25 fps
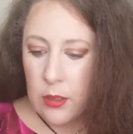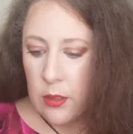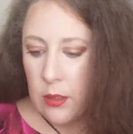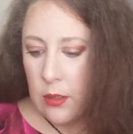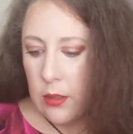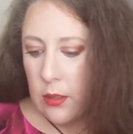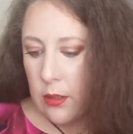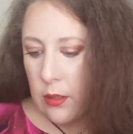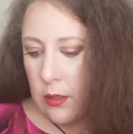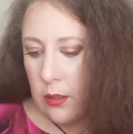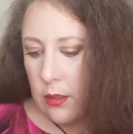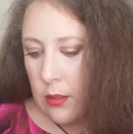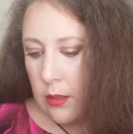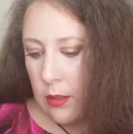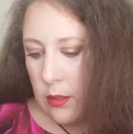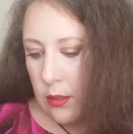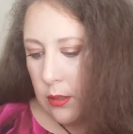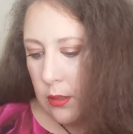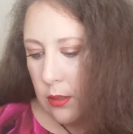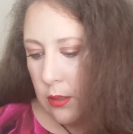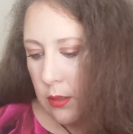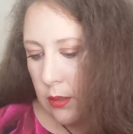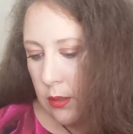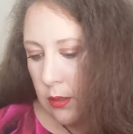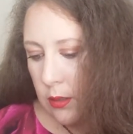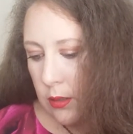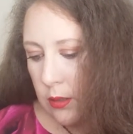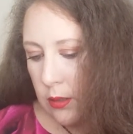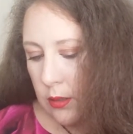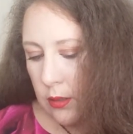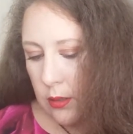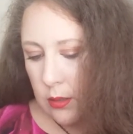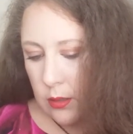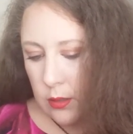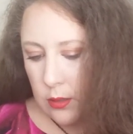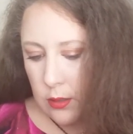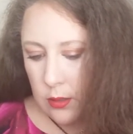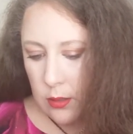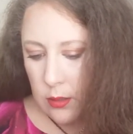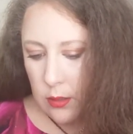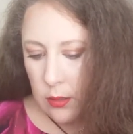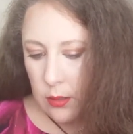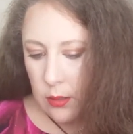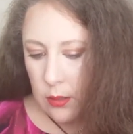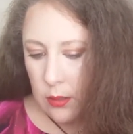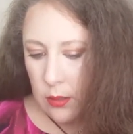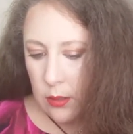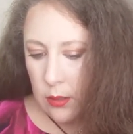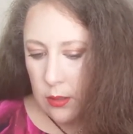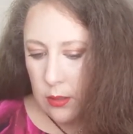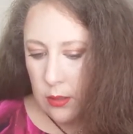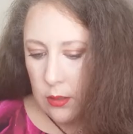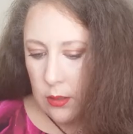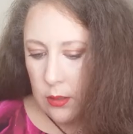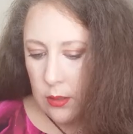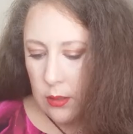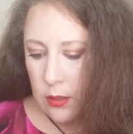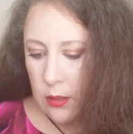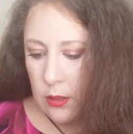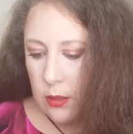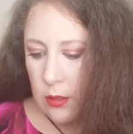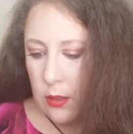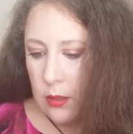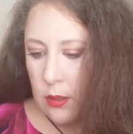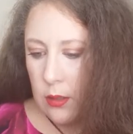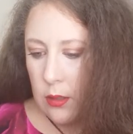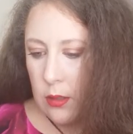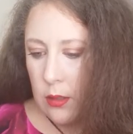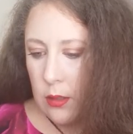(silence)